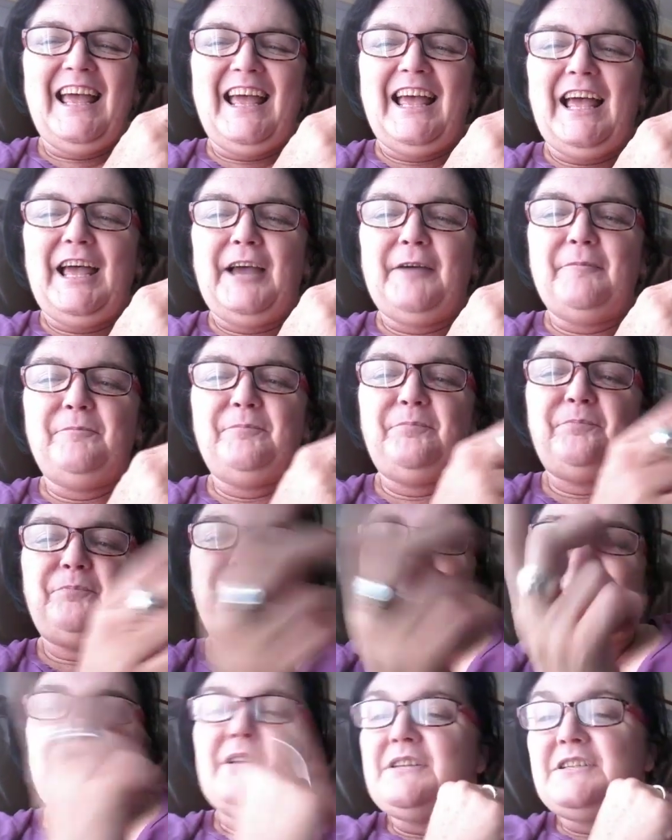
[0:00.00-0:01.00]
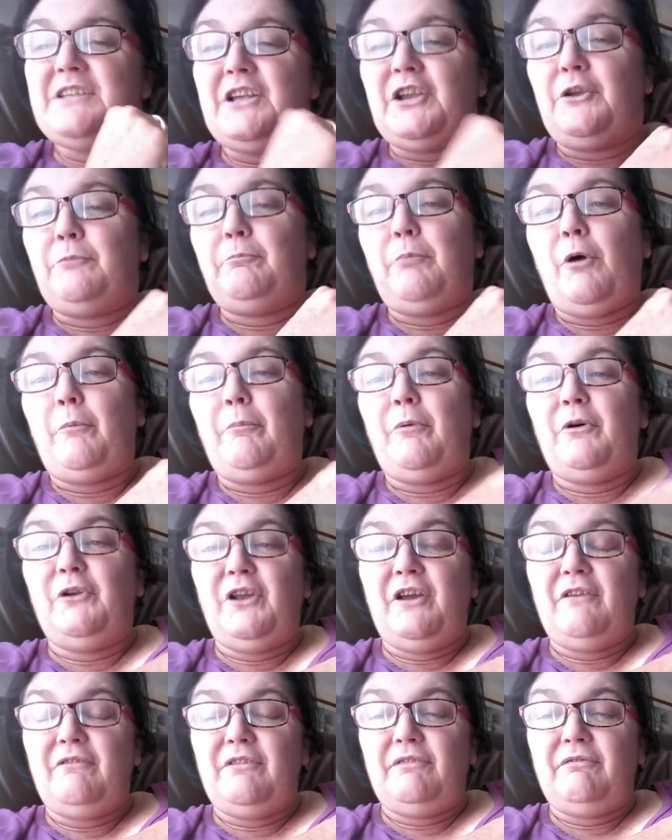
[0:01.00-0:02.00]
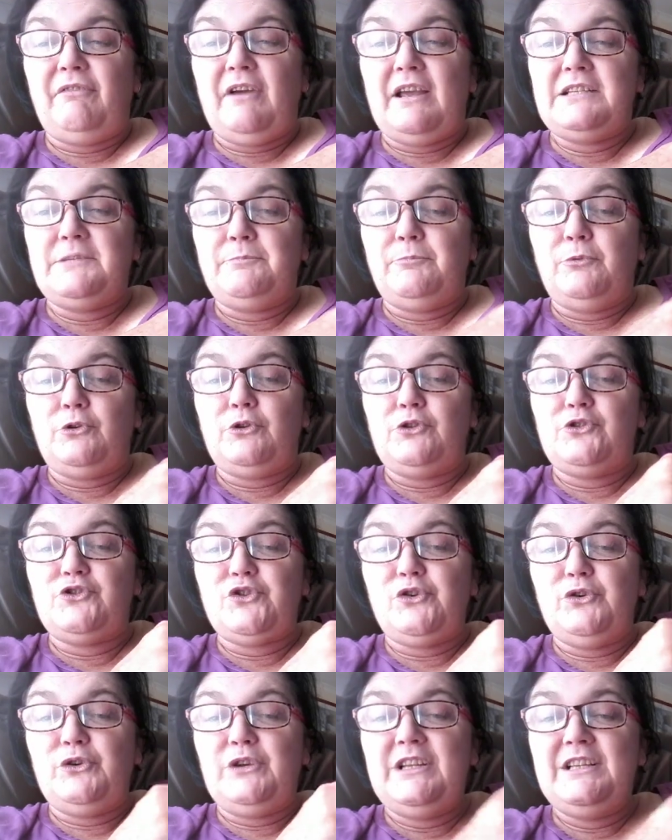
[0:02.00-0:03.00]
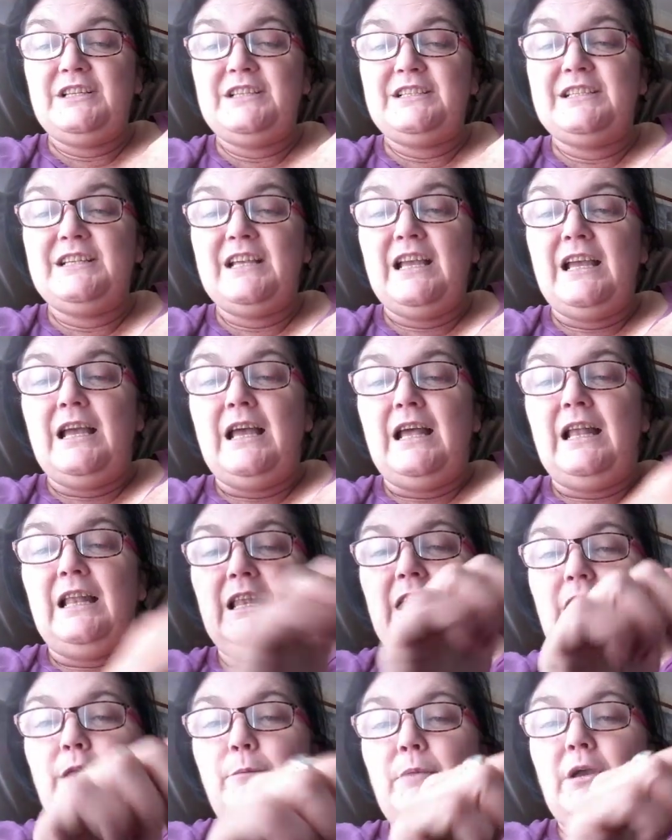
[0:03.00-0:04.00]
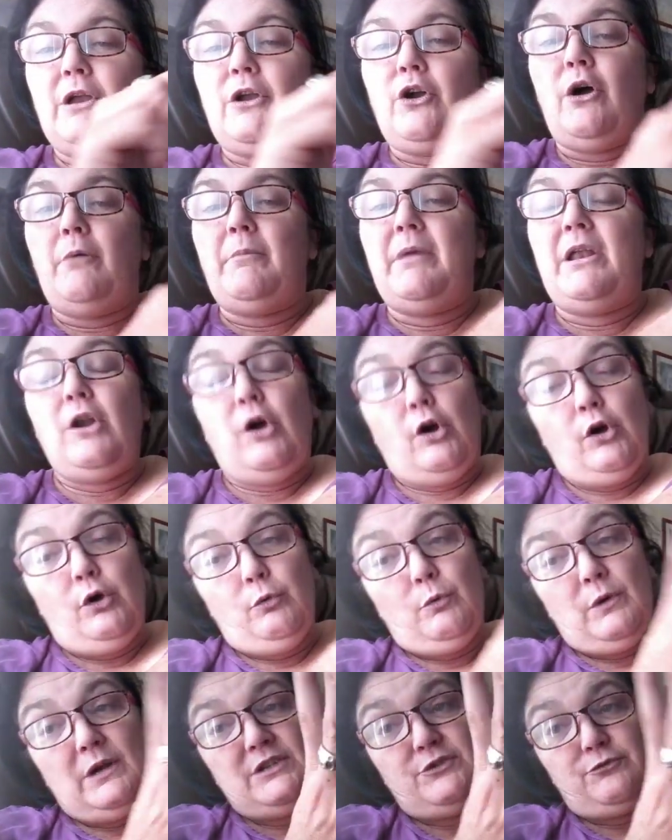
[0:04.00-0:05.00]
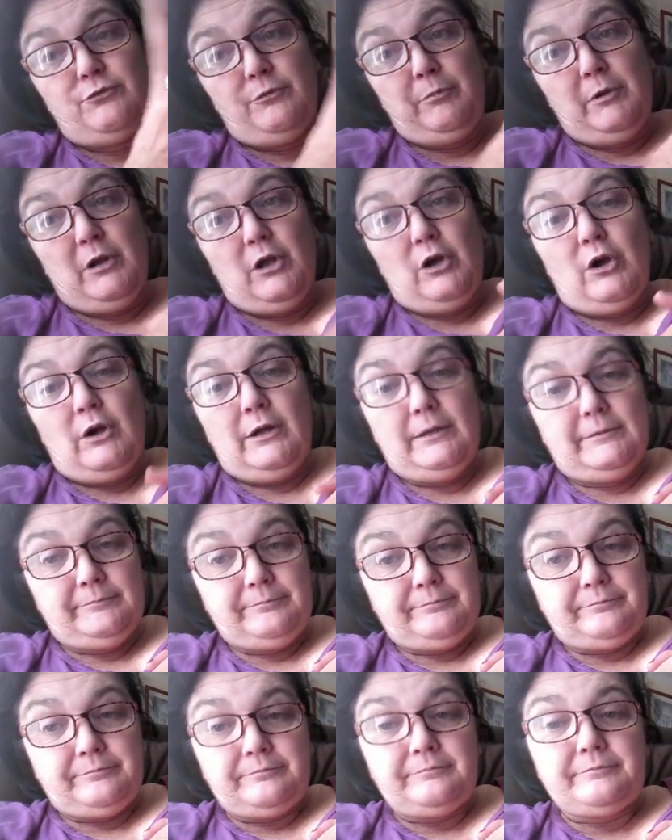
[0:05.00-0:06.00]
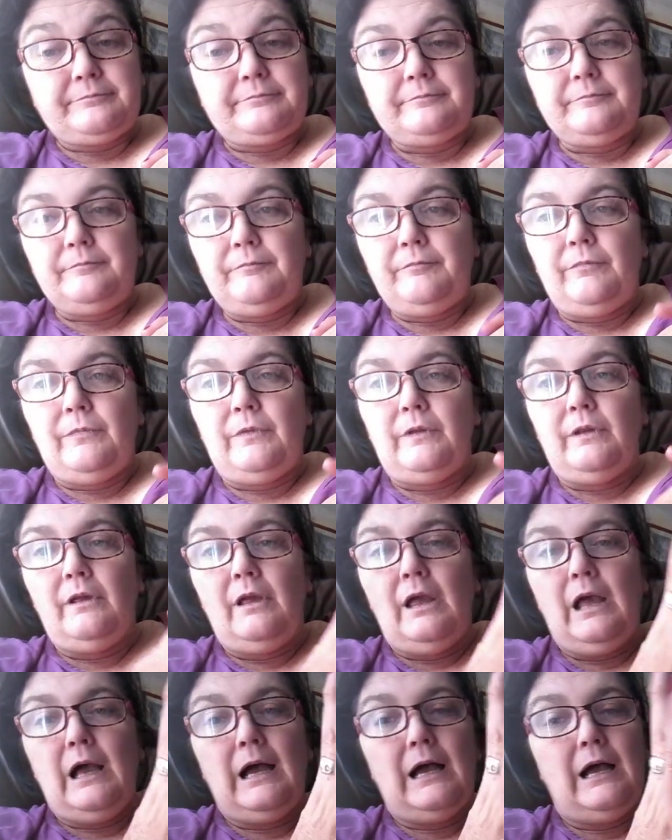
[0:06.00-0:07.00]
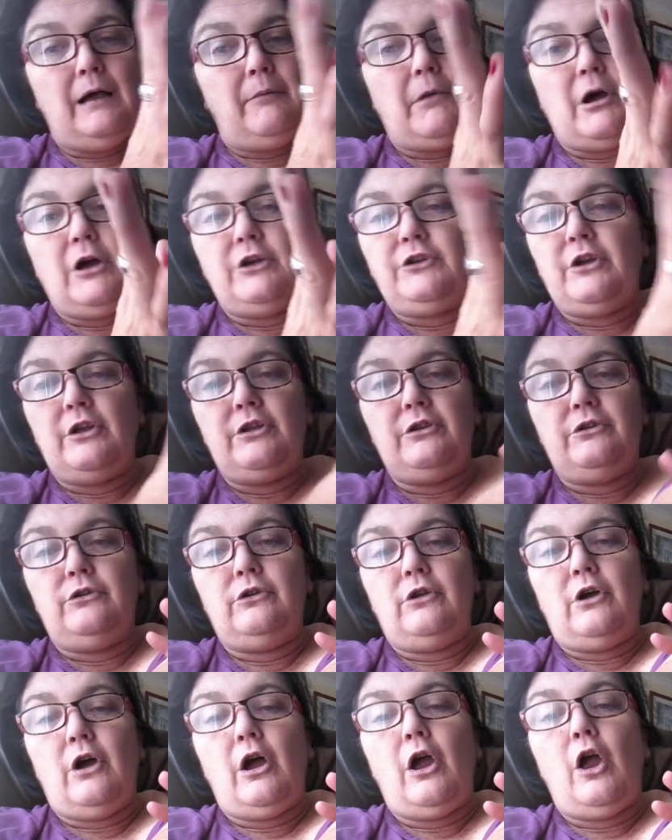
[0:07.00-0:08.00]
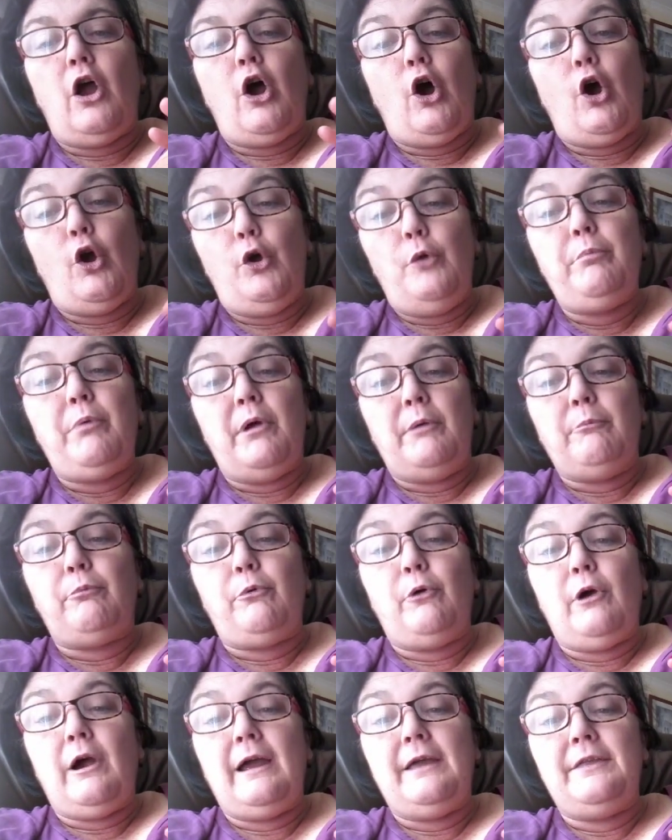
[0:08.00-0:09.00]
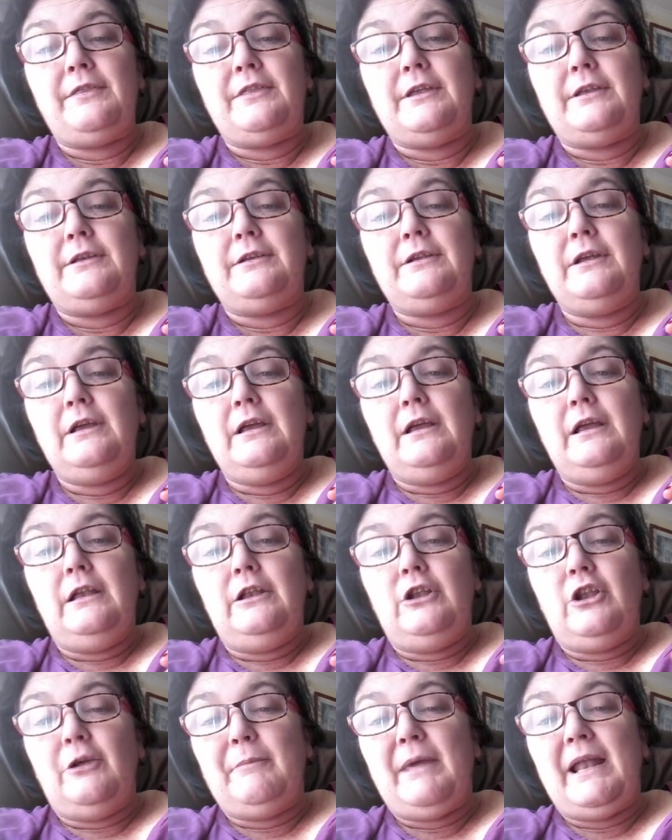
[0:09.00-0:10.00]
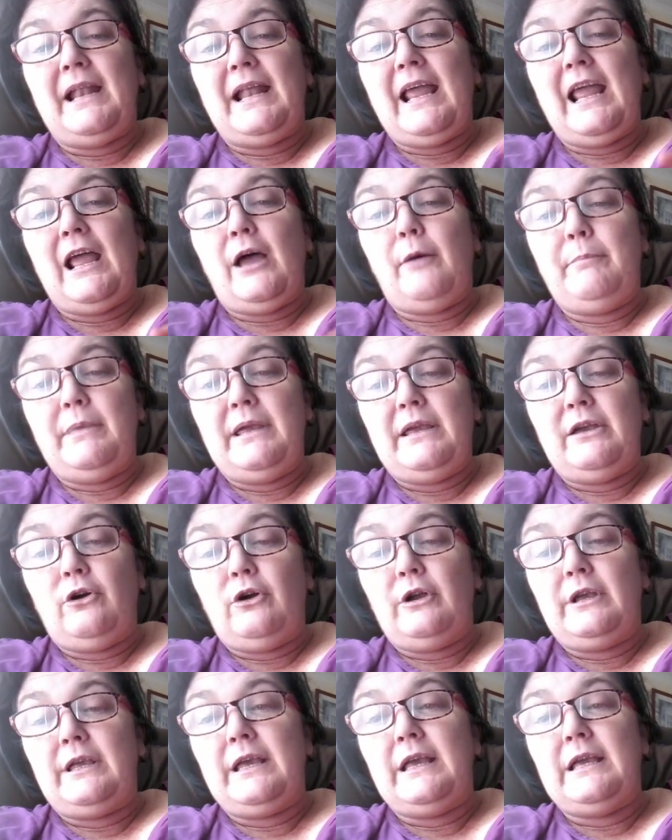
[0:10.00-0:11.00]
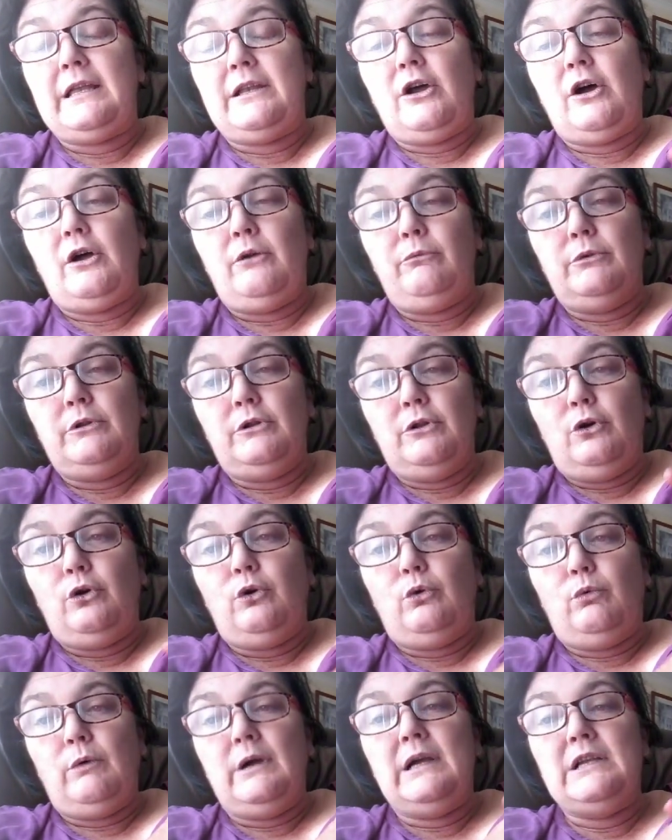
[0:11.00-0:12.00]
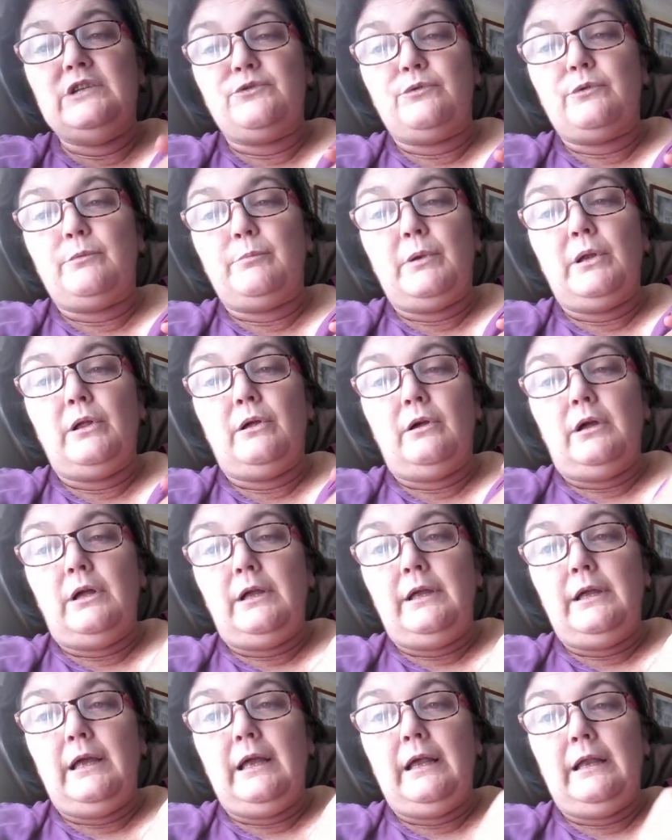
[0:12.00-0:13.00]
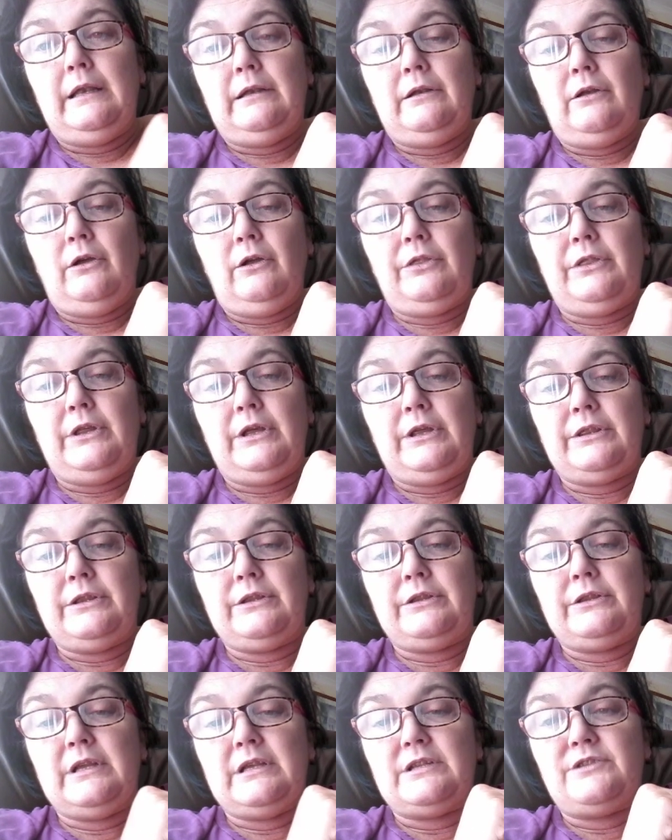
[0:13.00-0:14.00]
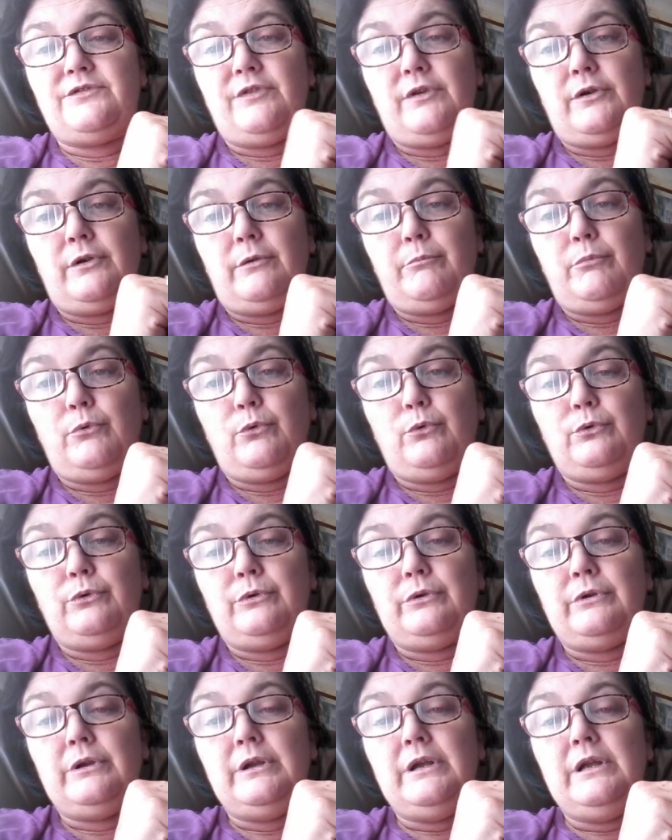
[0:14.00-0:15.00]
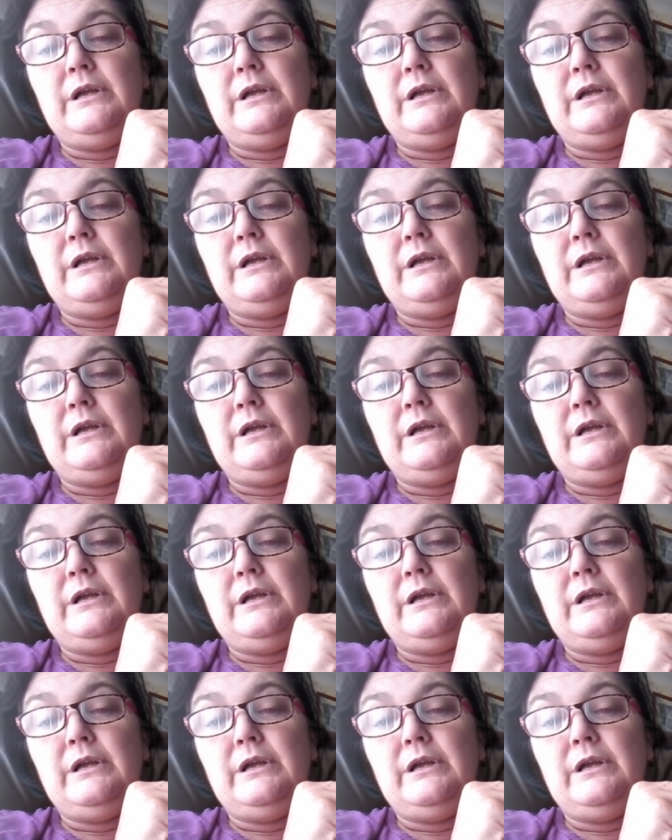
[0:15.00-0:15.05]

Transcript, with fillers: Um, so pop on over to Facebook and join us. Leave me a comment. I always reply. Um, I don't. I hope and pray that no matter how big I get, I will always reply. And I think that's very important.